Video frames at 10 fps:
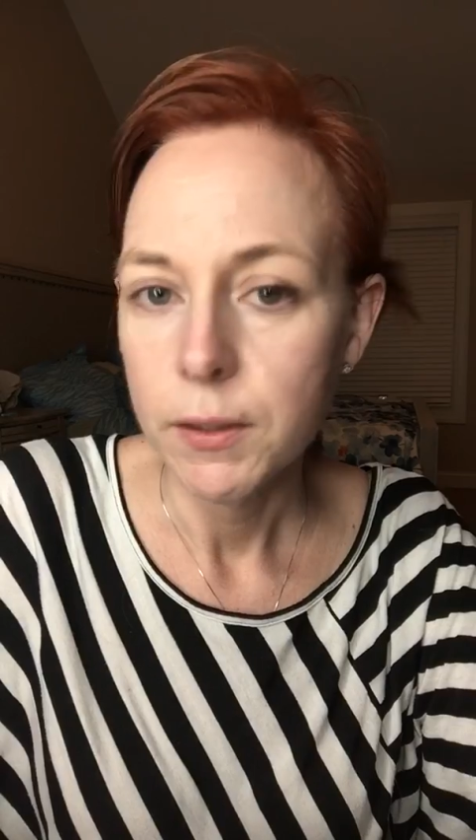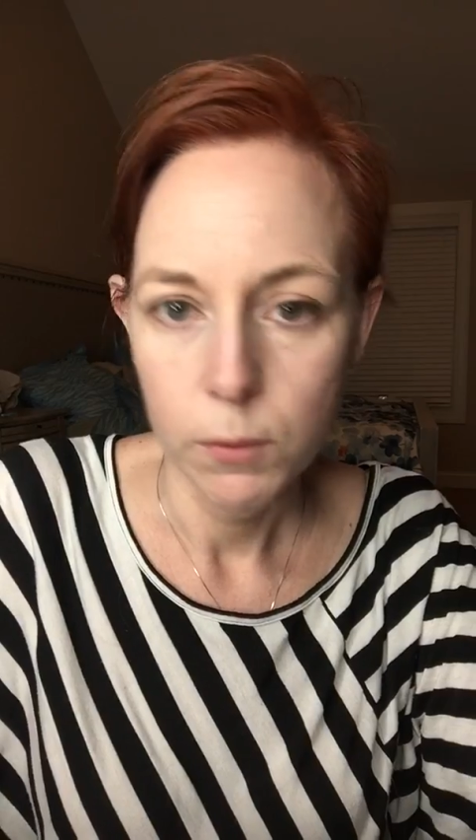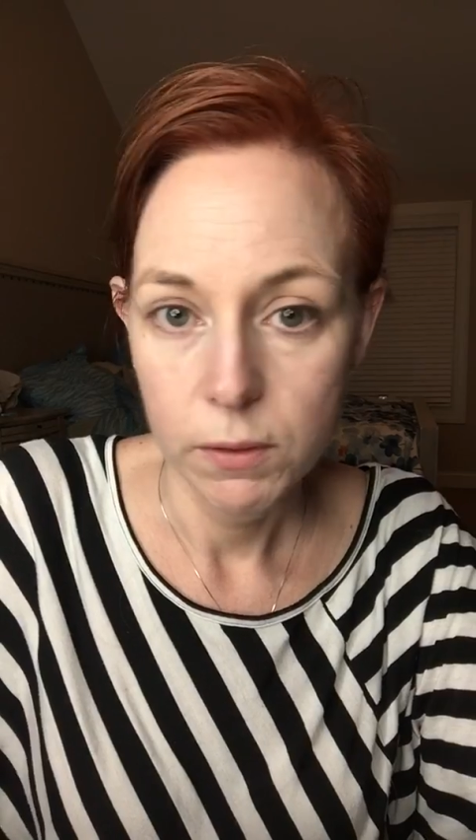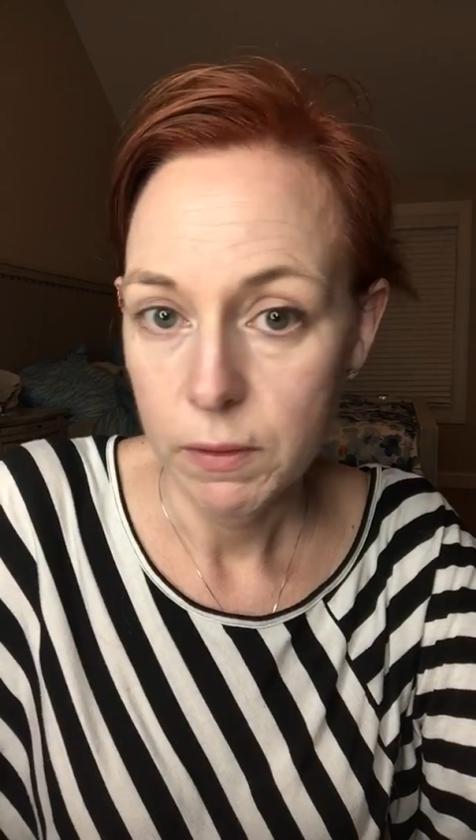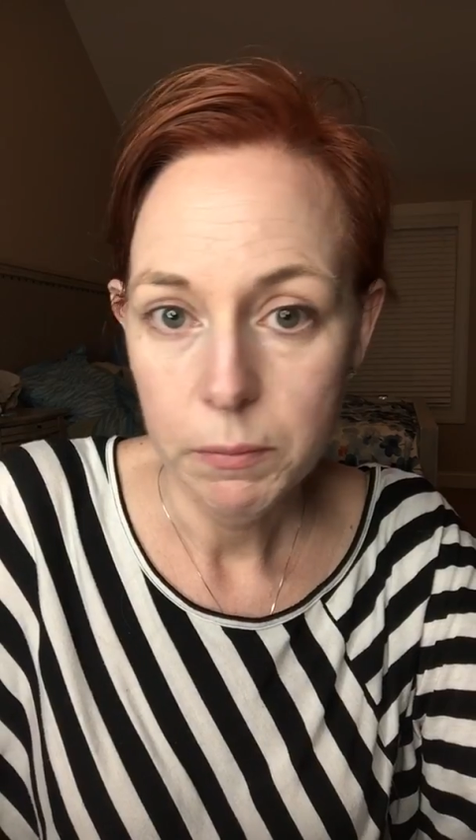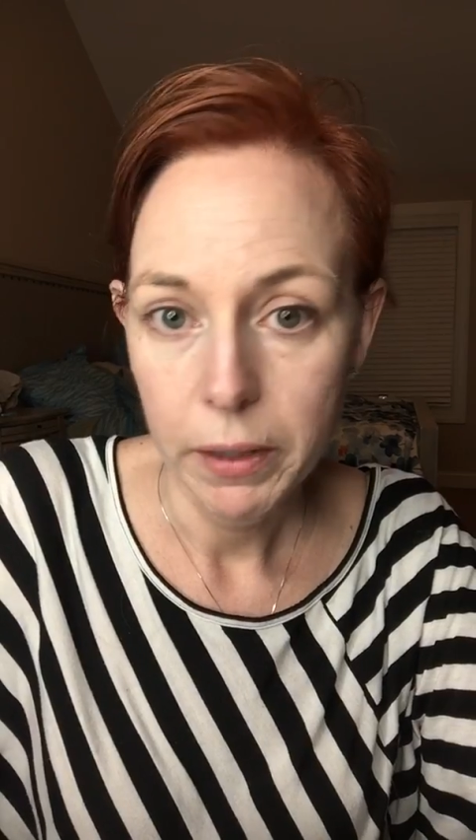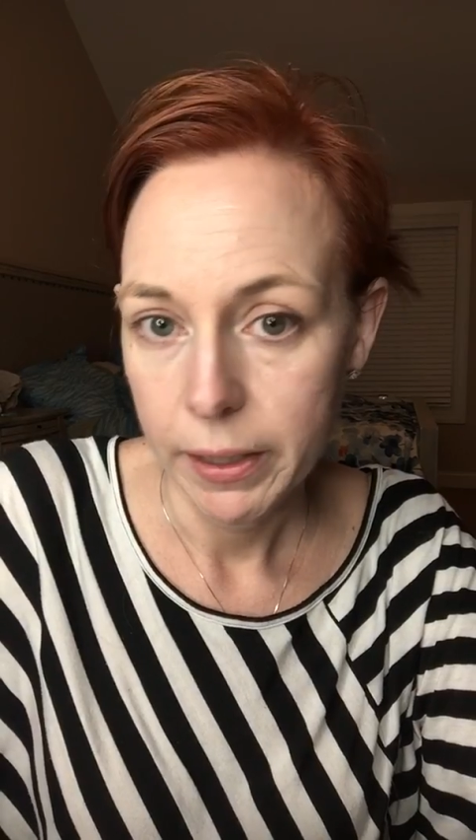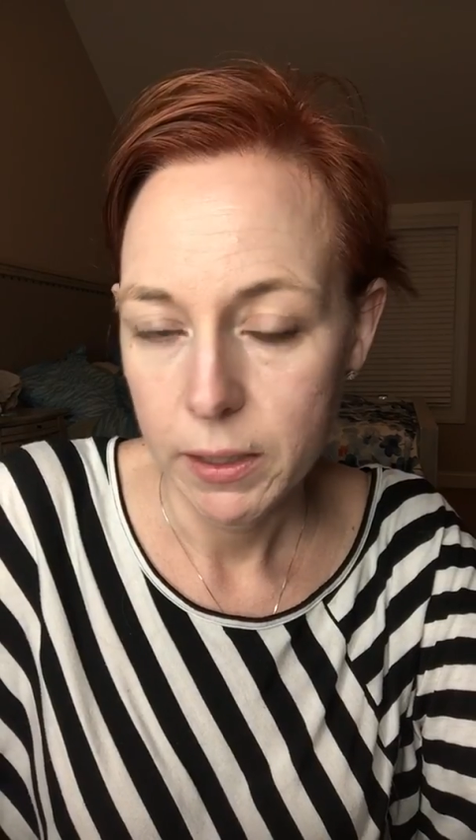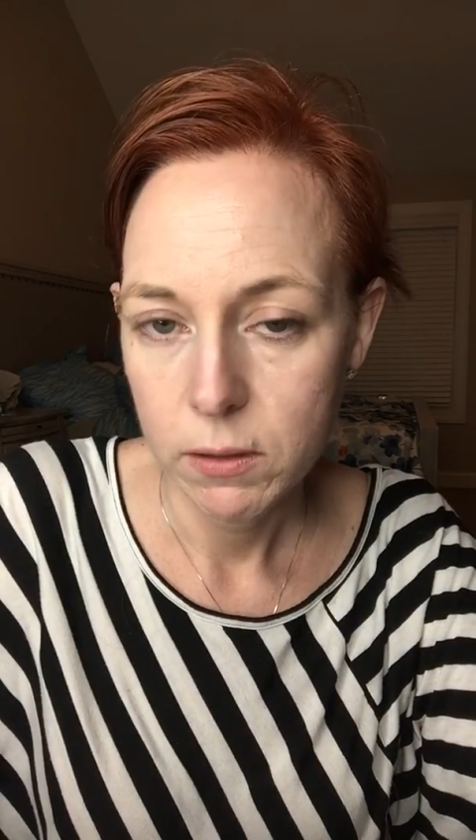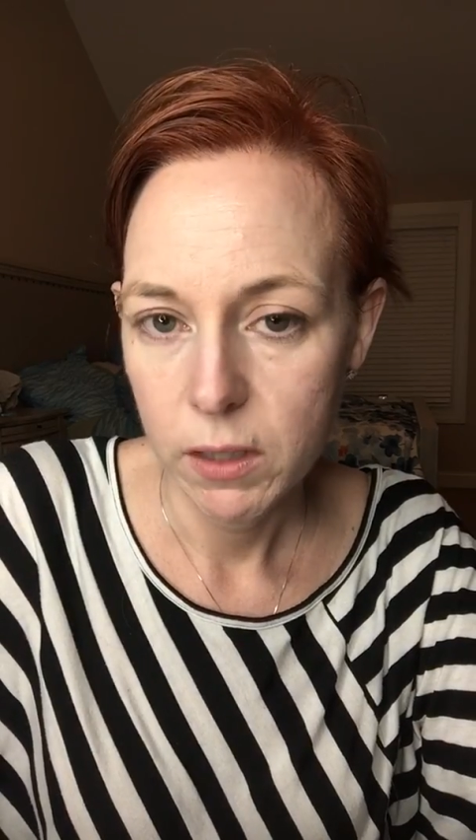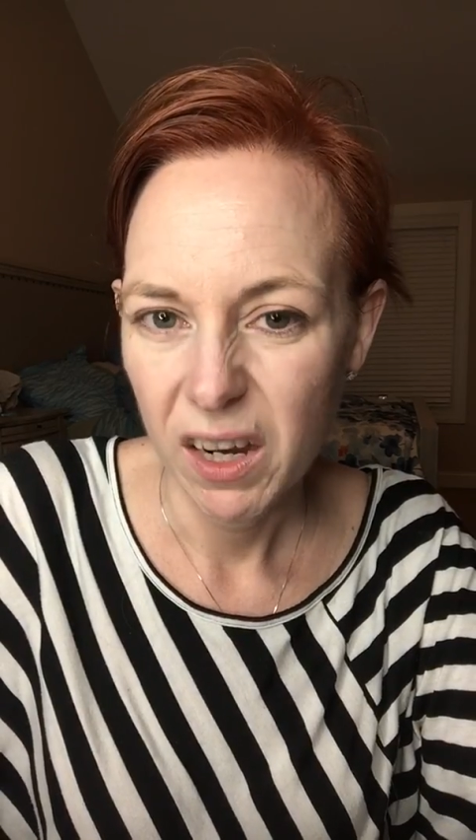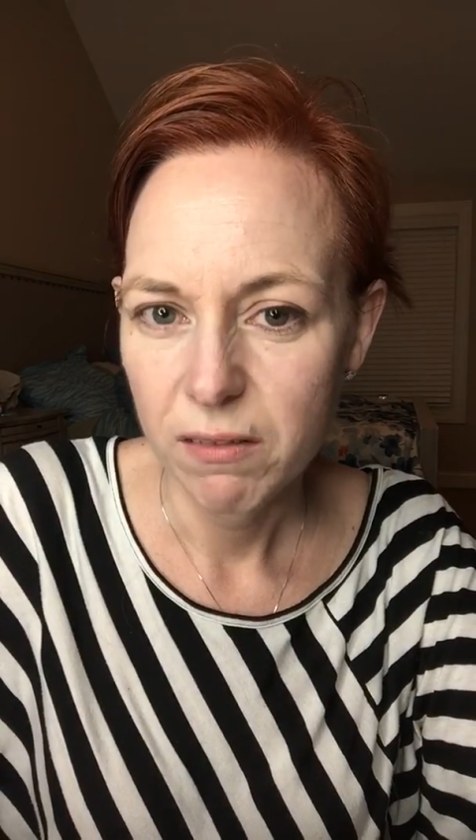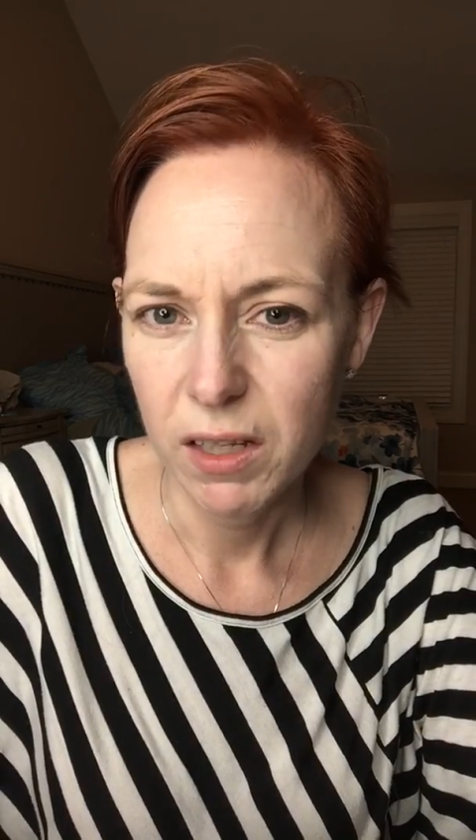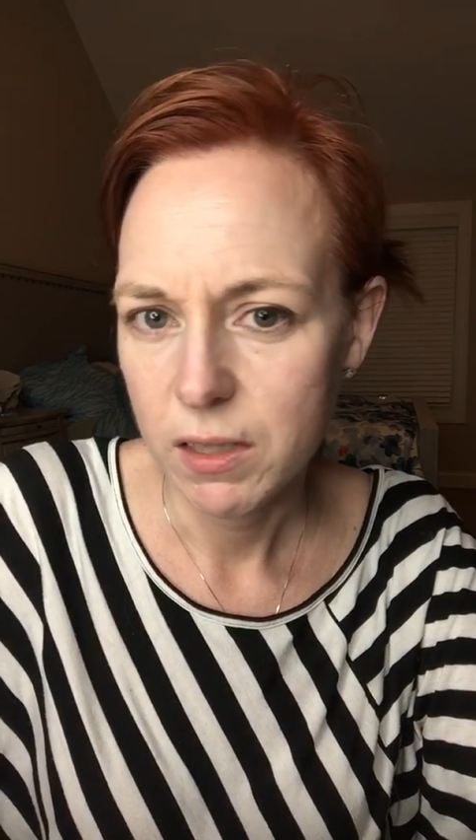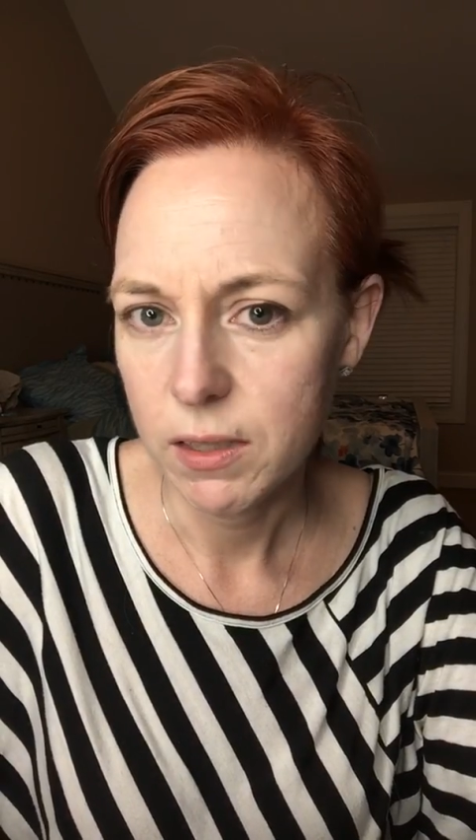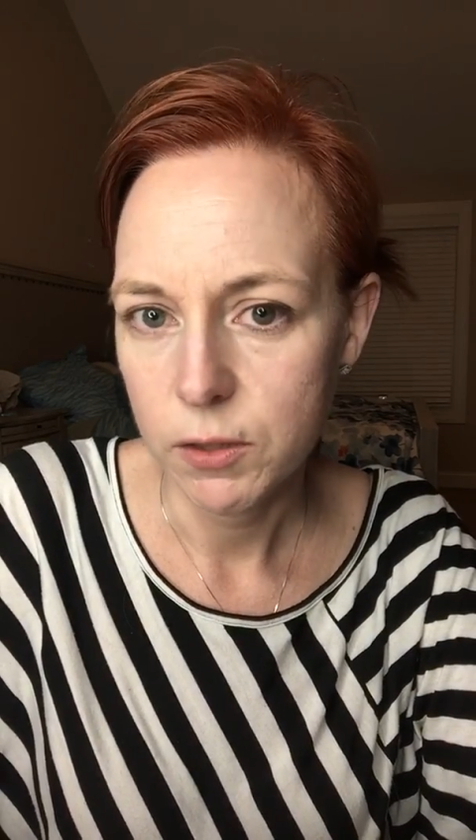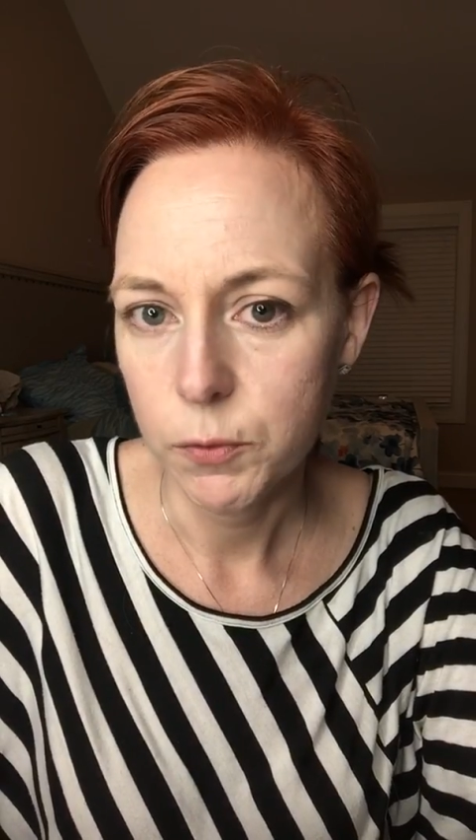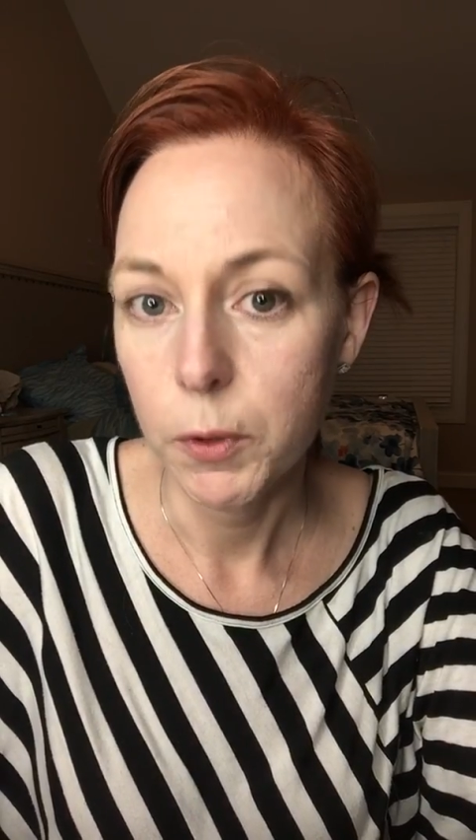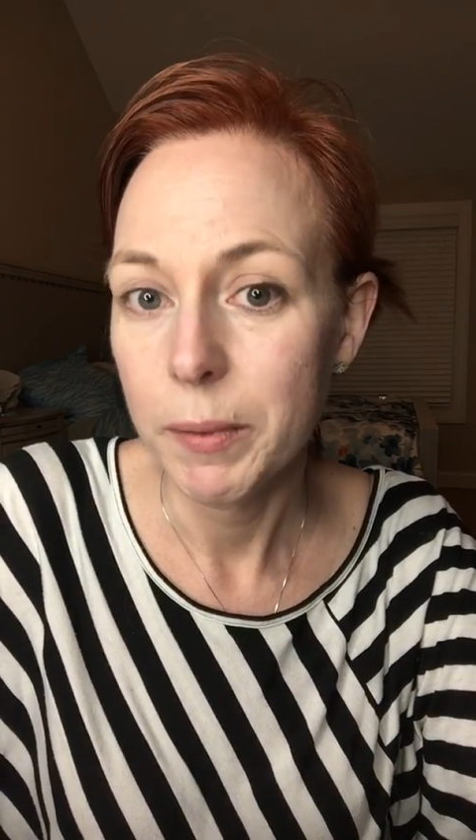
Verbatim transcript: neither one of them like they have a lot of sensory.